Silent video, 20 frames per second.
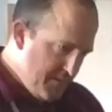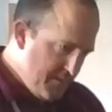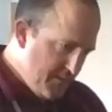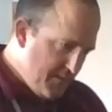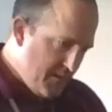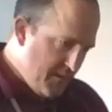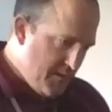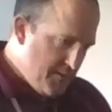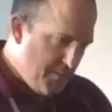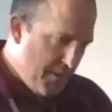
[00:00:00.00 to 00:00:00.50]

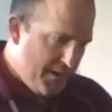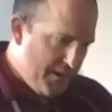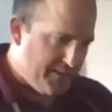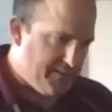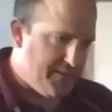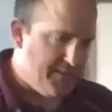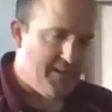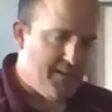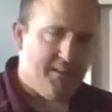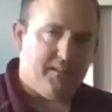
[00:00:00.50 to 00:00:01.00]
Okay, back
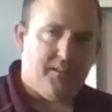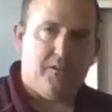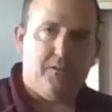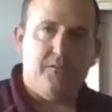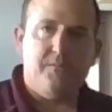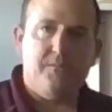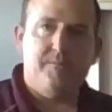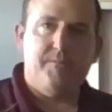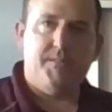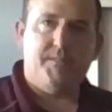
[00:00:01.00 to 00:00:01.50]
to
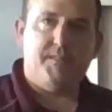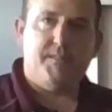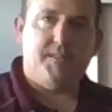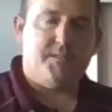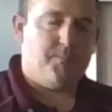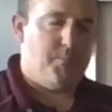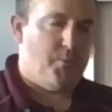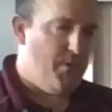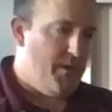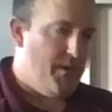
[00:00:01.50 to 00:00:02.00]
yellow at this
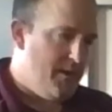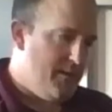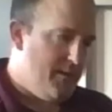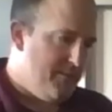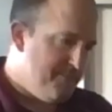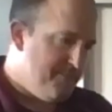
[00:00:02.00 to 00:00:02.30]
point.